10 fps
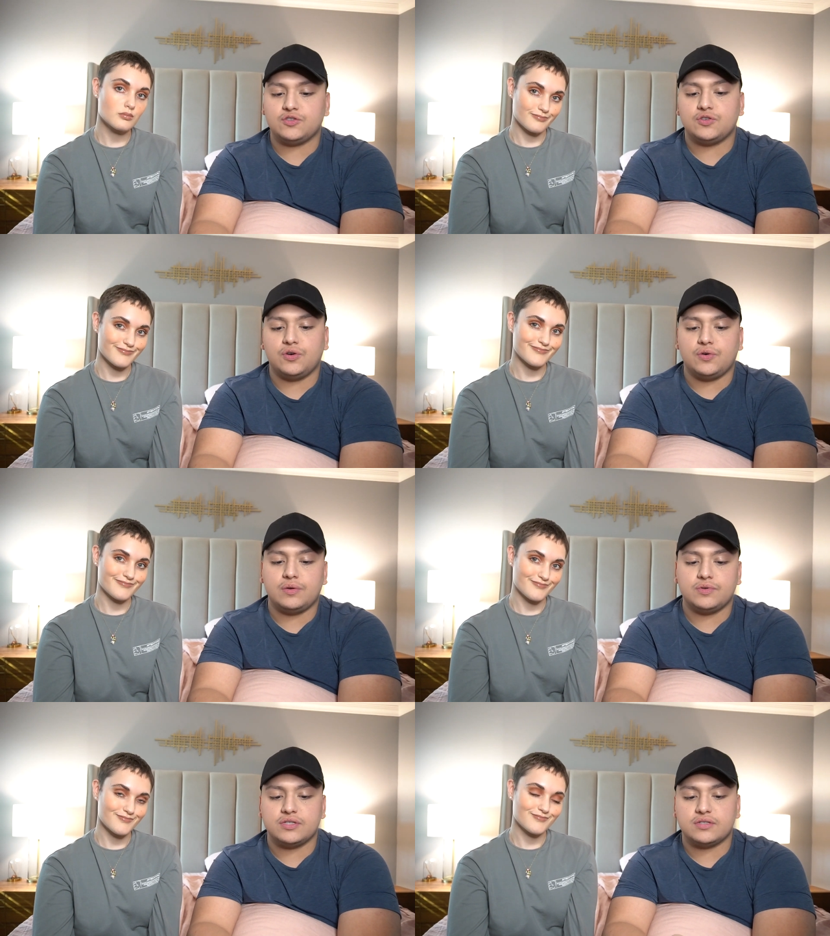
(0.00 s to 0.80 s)
Speaker 1: so it
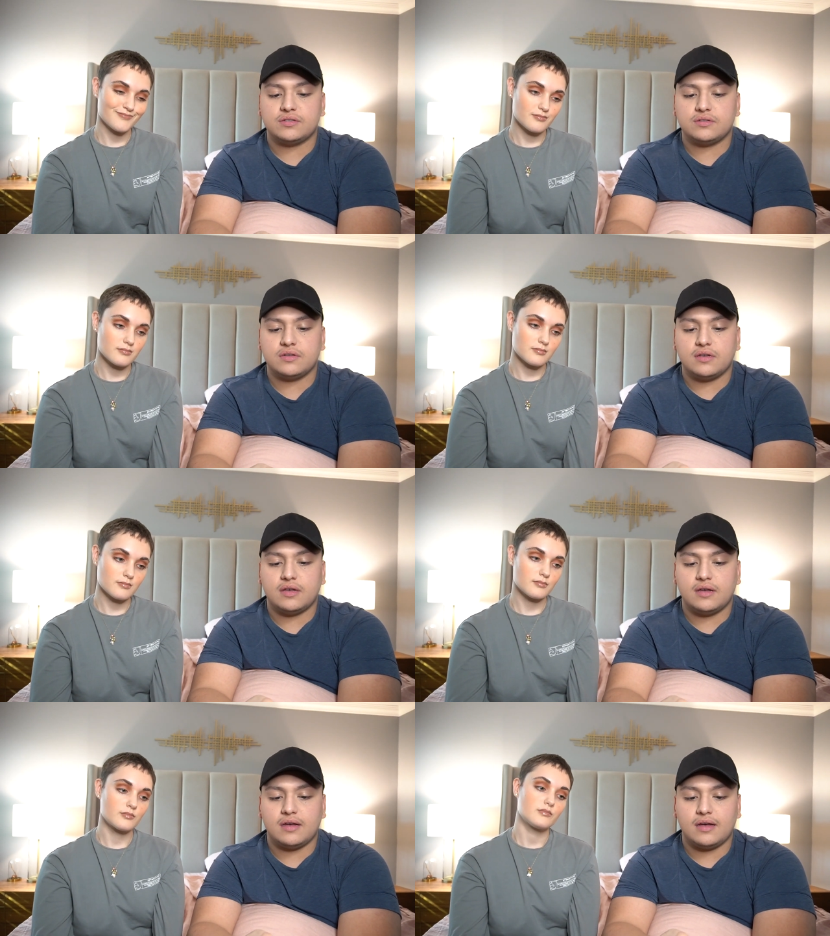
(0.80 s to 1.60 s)
was
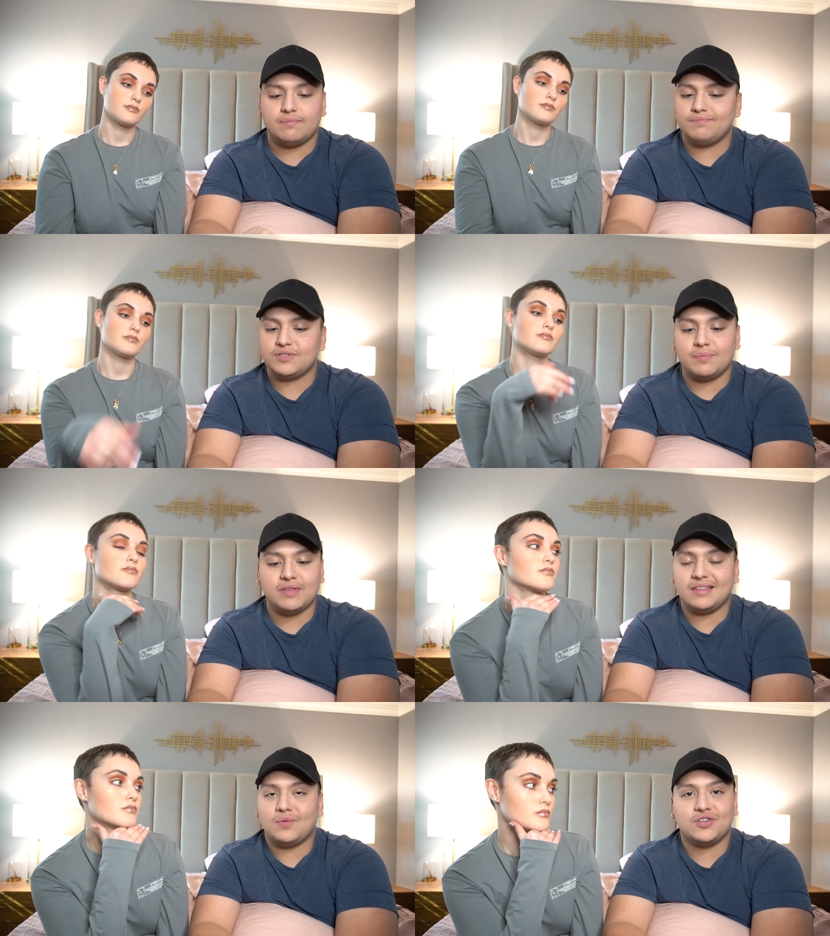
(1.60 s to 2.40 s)

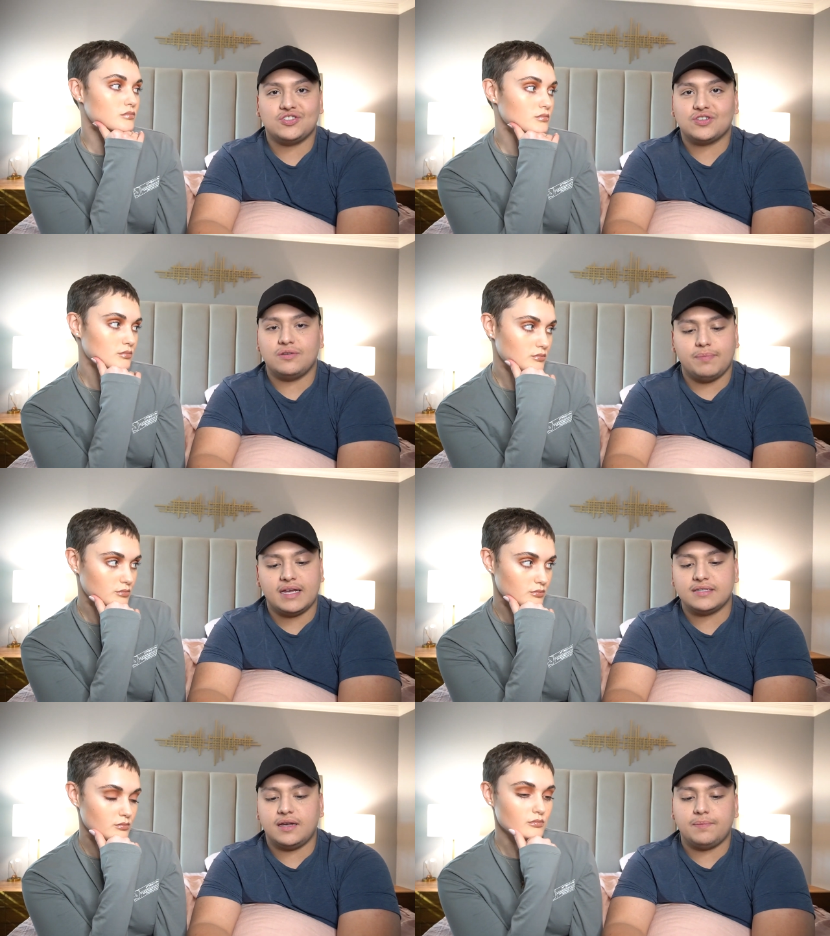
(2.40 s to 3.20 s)
something that we just couldn't
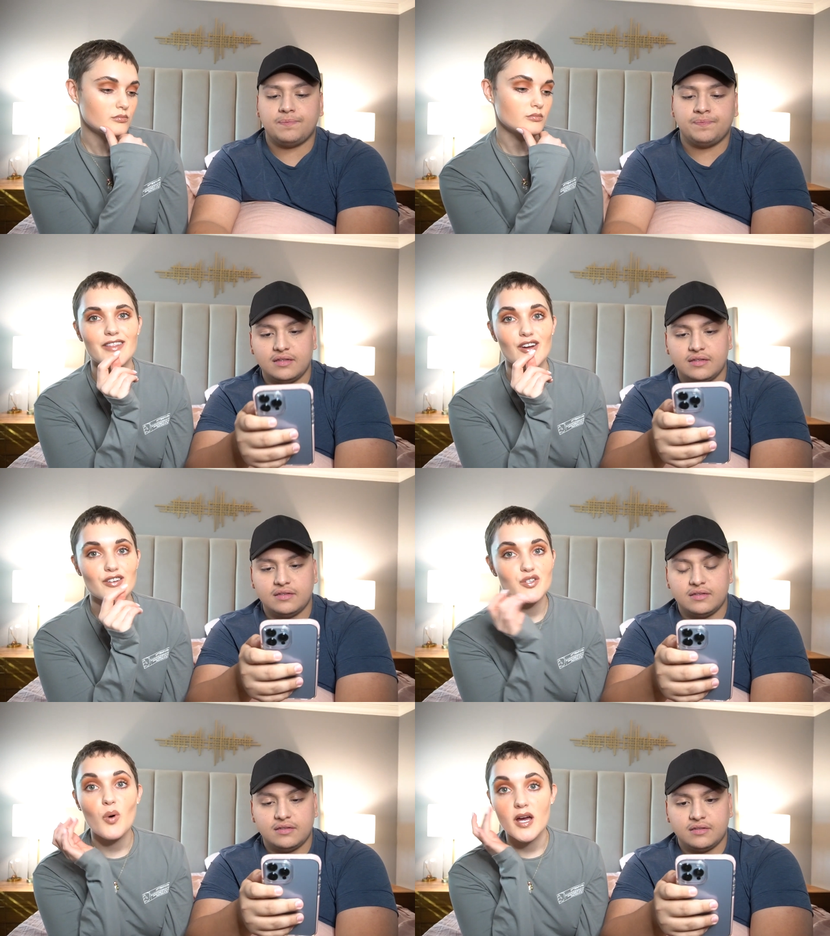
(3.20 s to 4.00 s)
pass up.
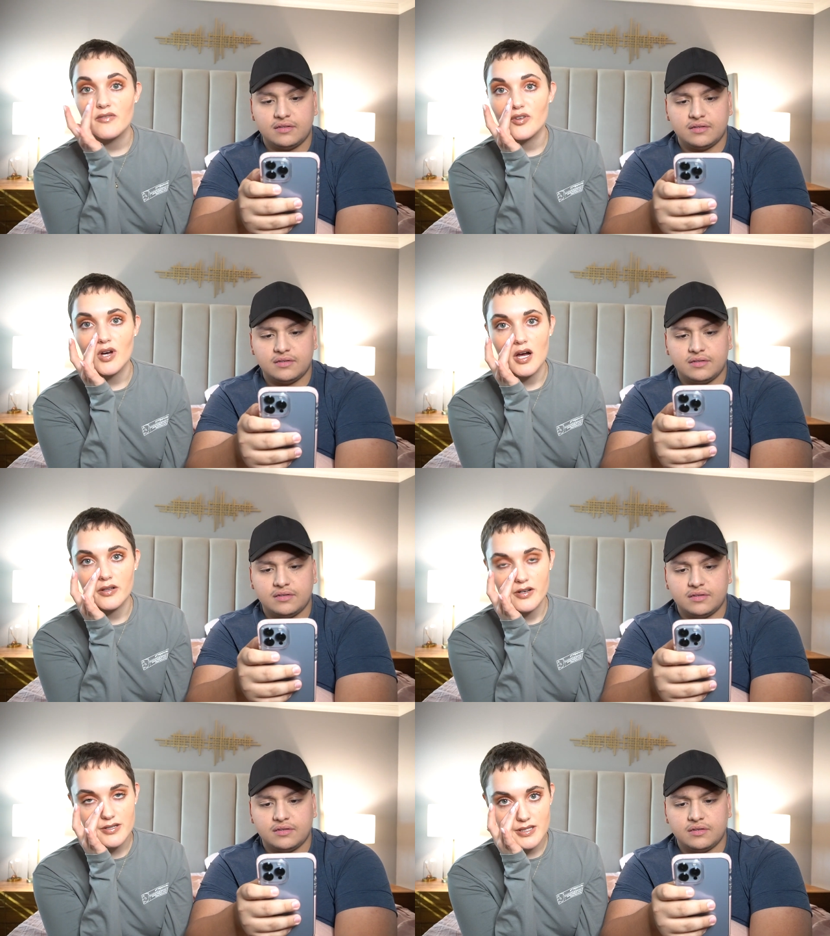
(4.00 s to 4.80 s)
Speaker 2: There's quite a few
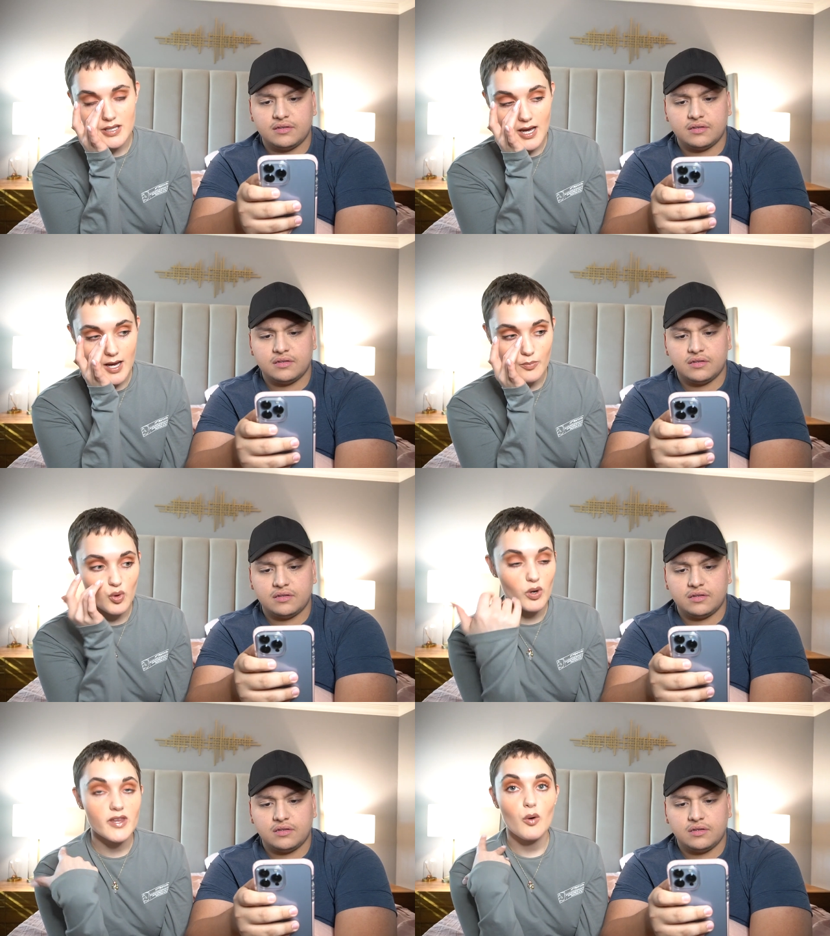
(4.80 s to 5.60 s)
colors. Um, the
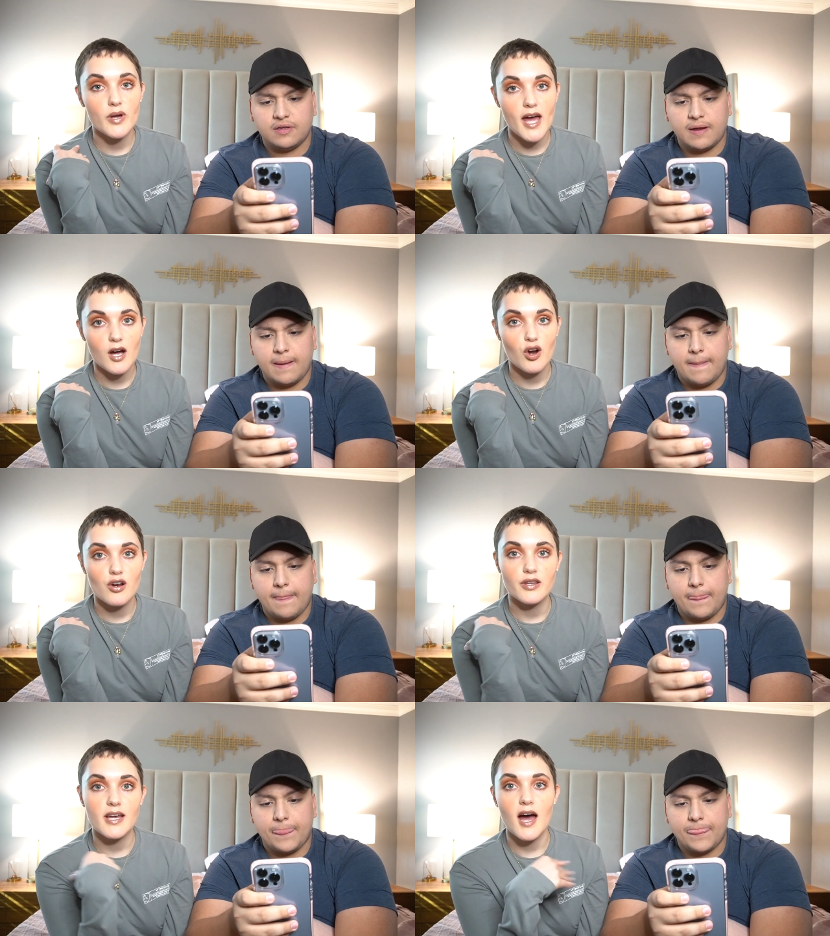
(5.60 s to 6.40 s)
one that we
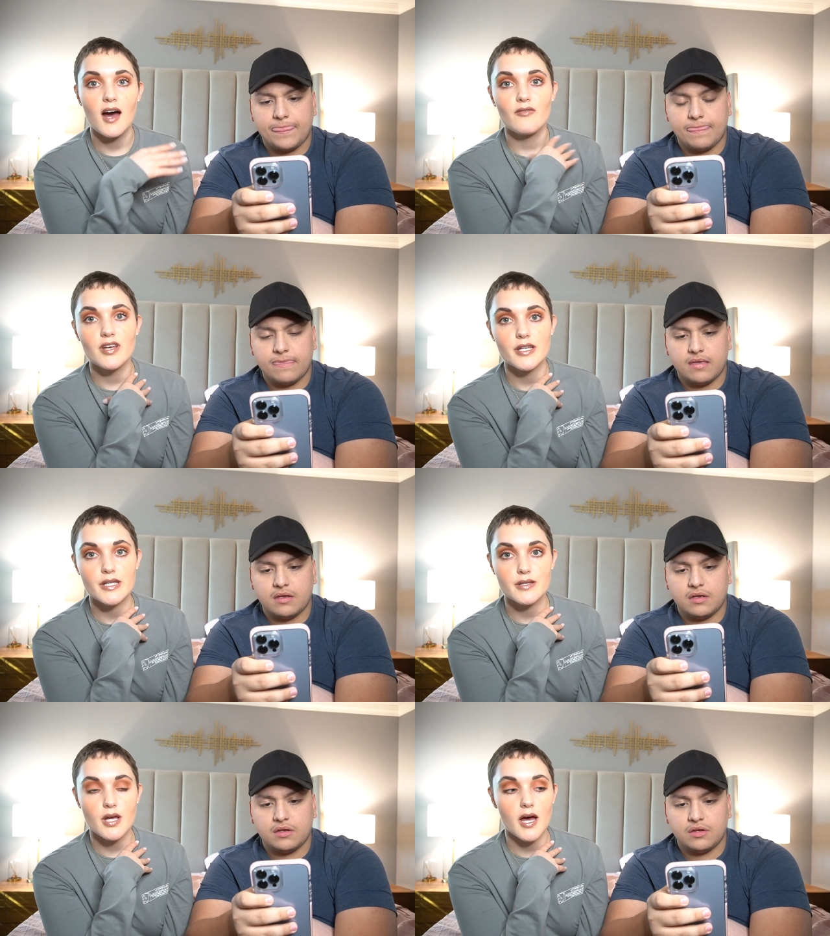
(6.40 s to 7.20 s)
currently have
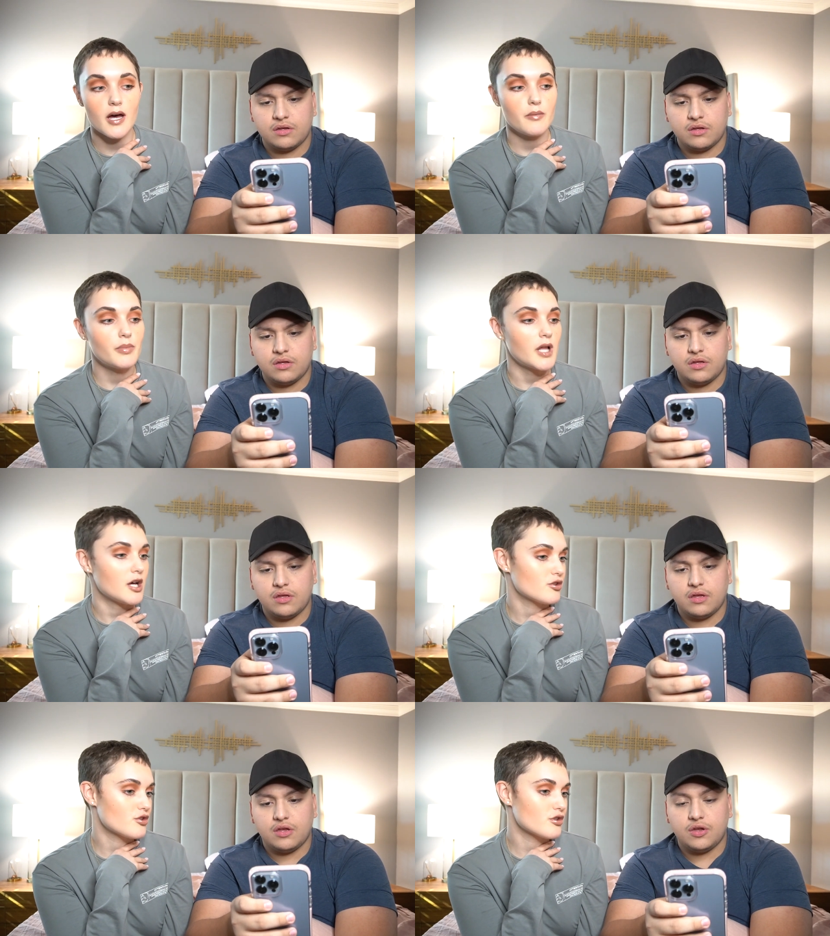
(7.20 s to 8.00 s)
is uh,
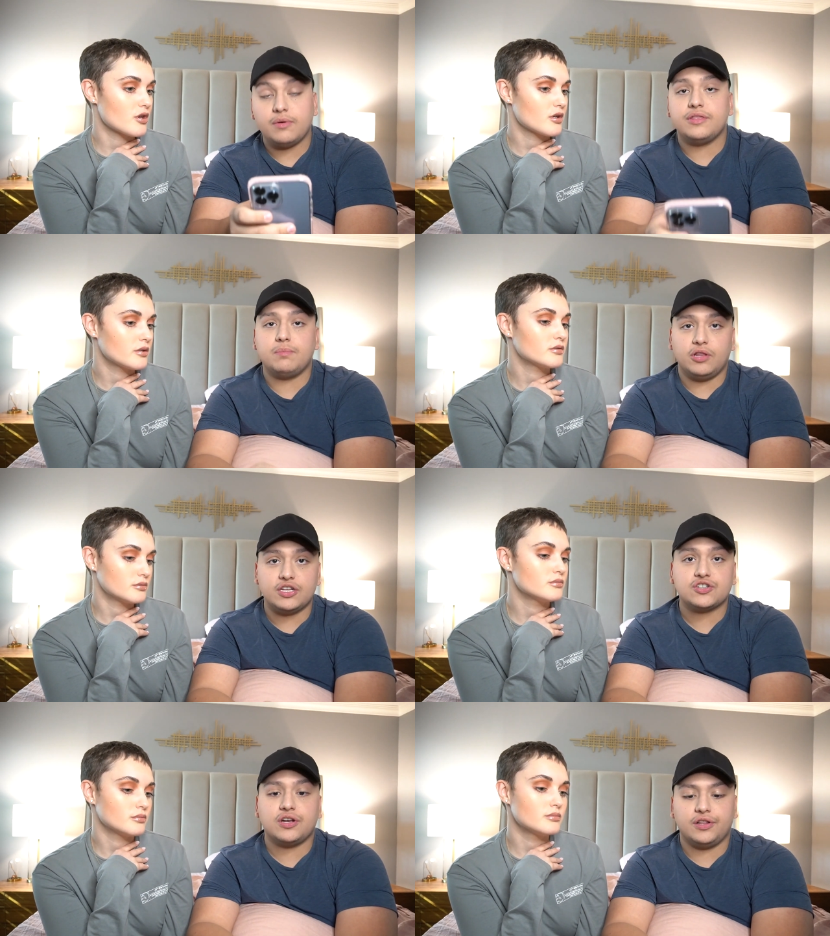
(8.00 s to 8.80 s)
blush.
Speaker 1: The
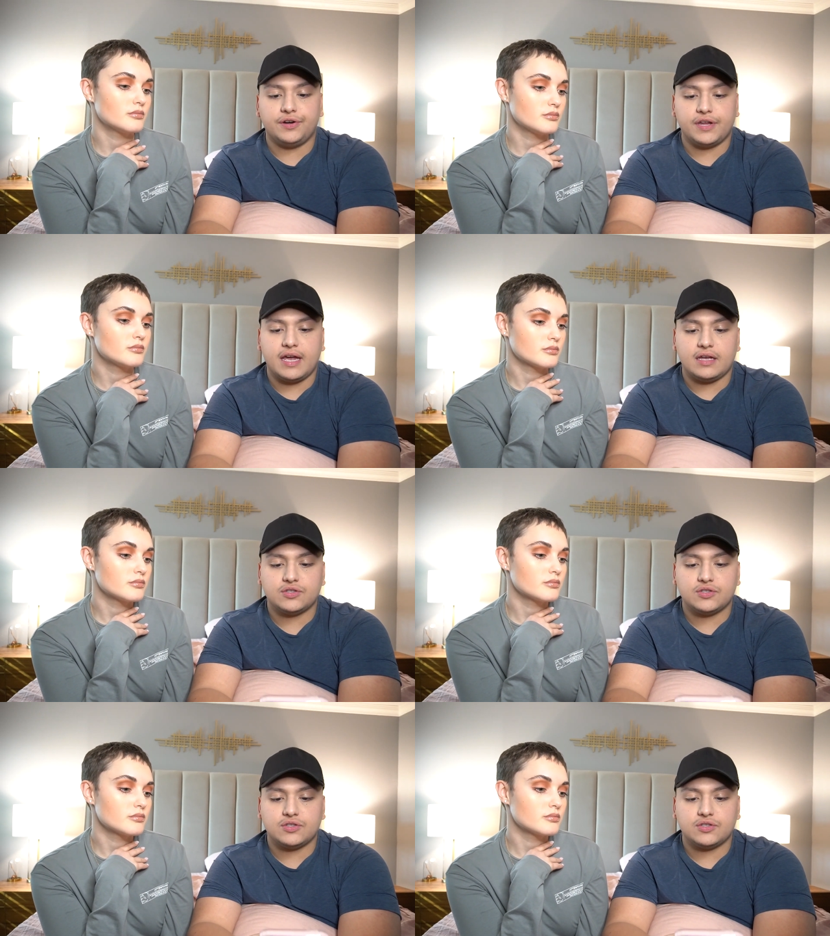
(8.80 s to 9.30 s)
blush color, yeah.